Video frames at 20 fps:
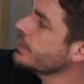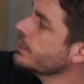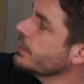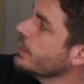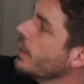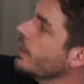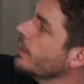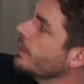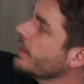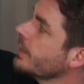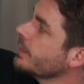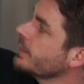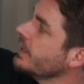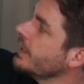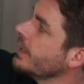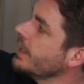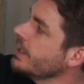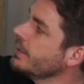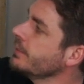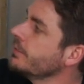to open up the
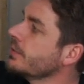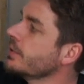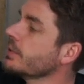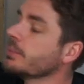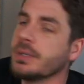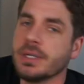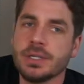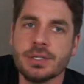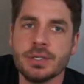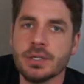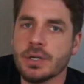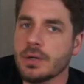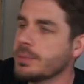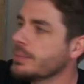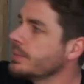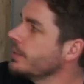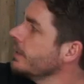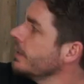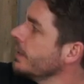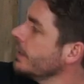line for the
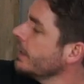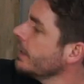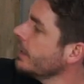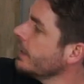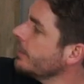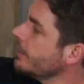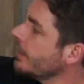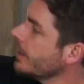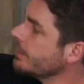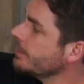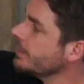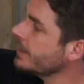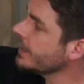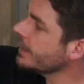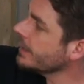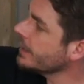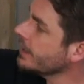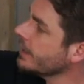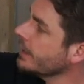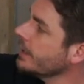bishop by
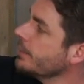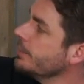playing